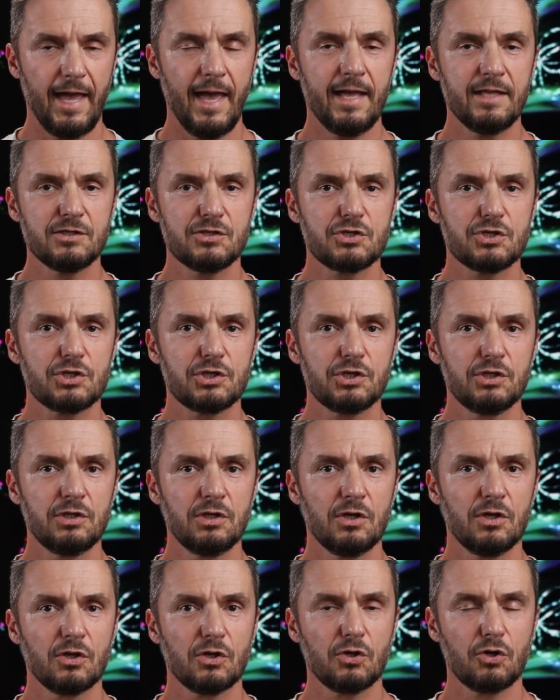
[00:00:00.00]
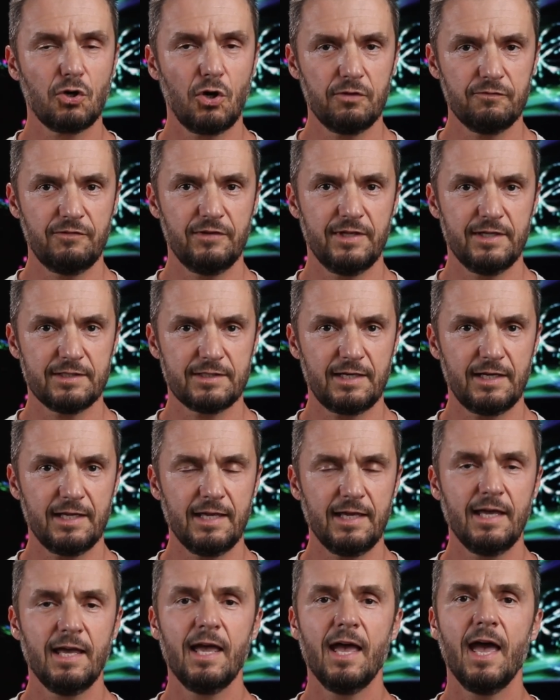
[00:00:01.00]
Answer
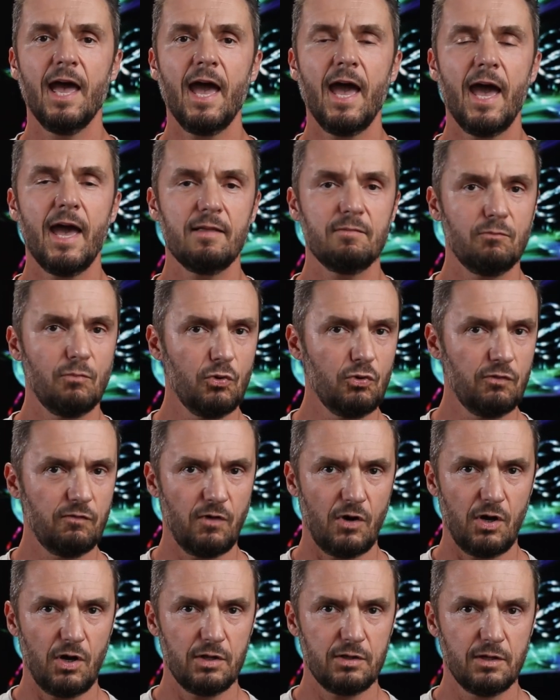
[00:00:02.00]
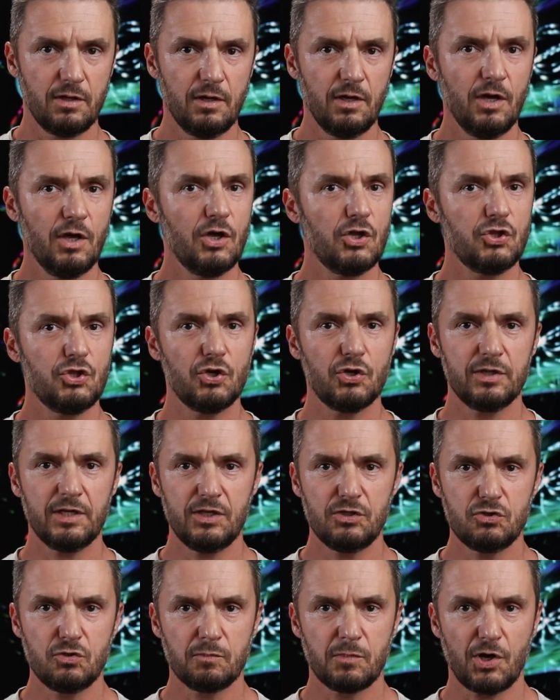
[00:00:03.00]
confidently and move on. No
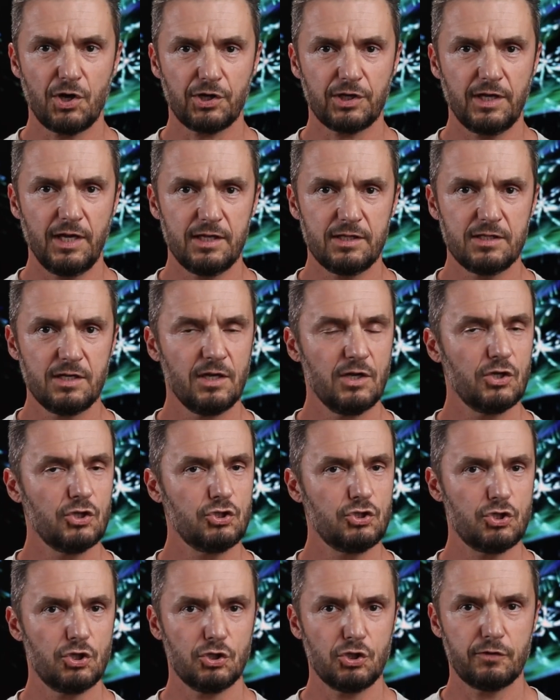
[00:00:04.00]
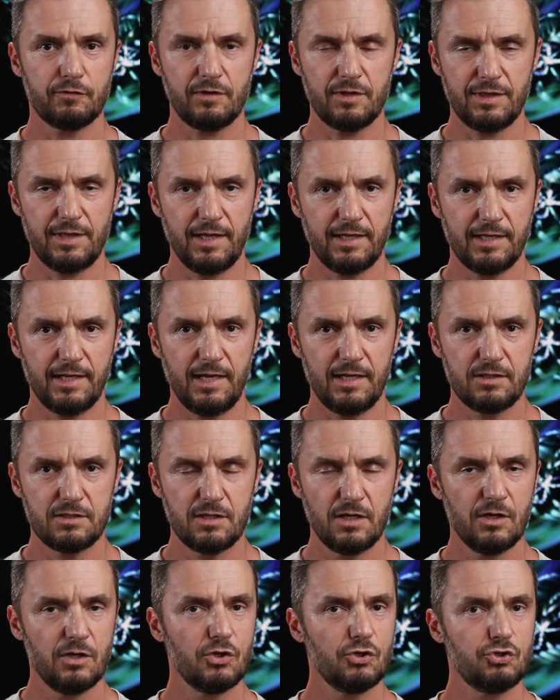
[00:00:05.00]
need to mark it, don't overthink
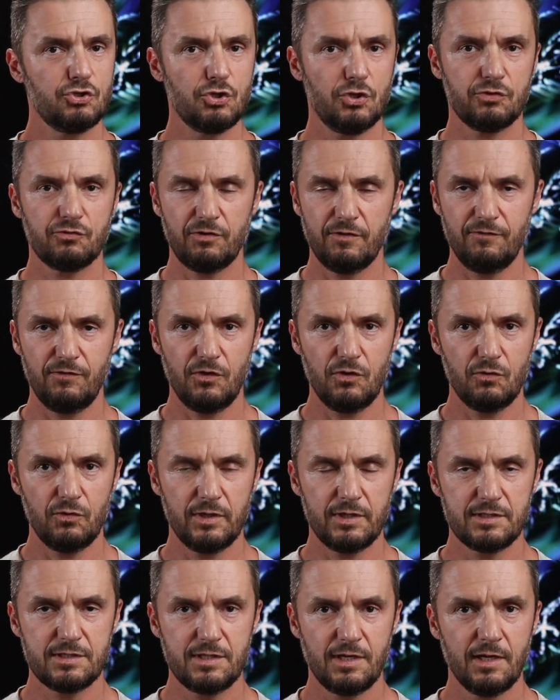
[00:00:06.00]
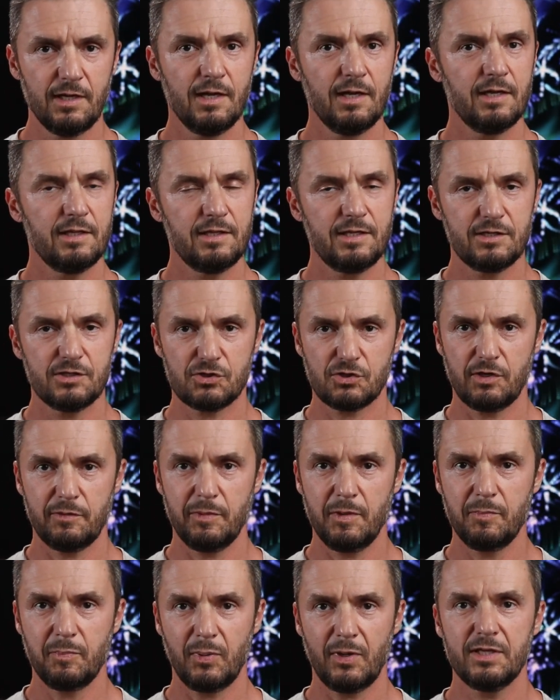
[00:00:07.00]
it, don't review it. There's gonna
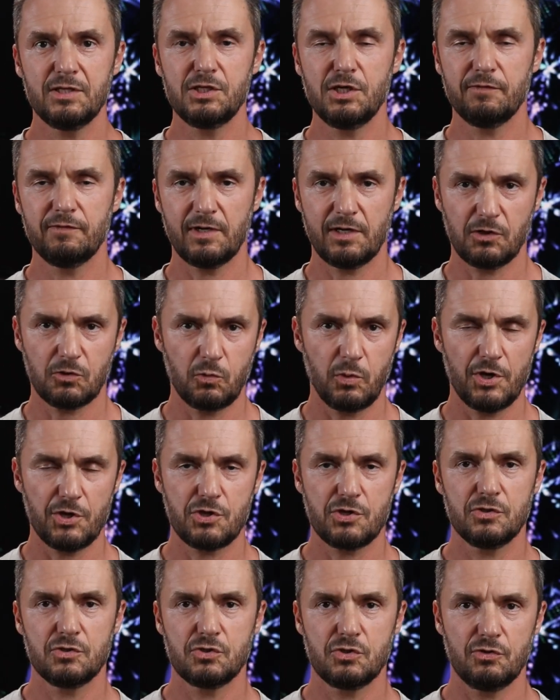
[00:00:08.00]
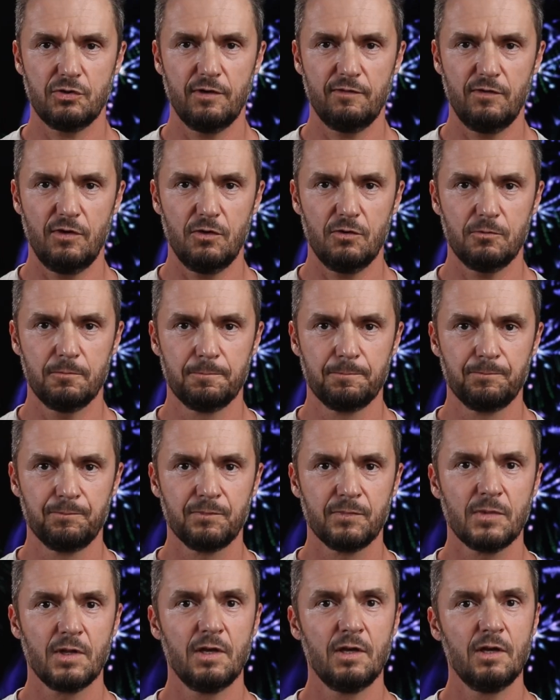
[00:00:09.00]
be plenty of other questions to review.
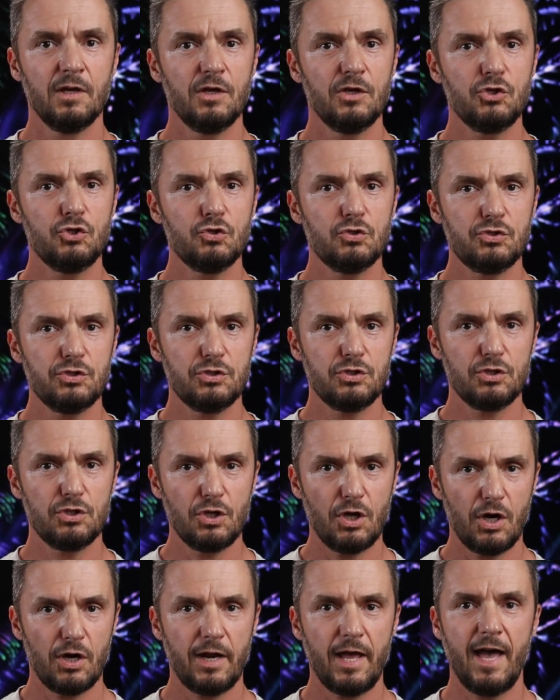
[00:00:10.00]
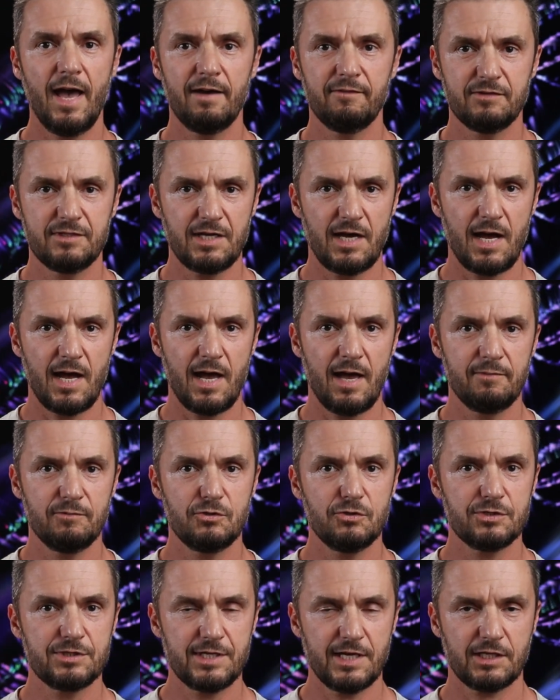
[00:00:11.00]
You do not have time
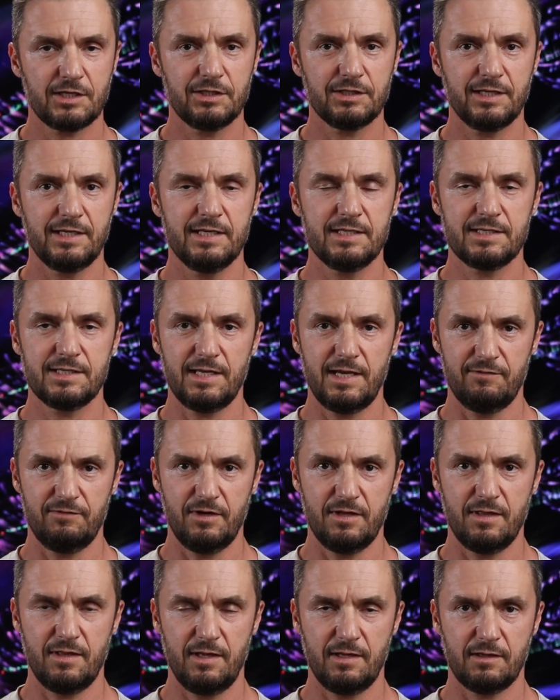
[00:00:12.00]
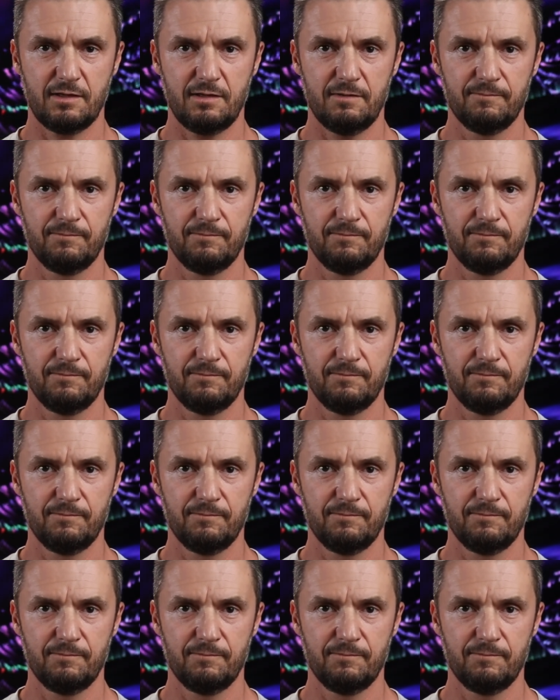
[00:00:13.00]
to second guess everything.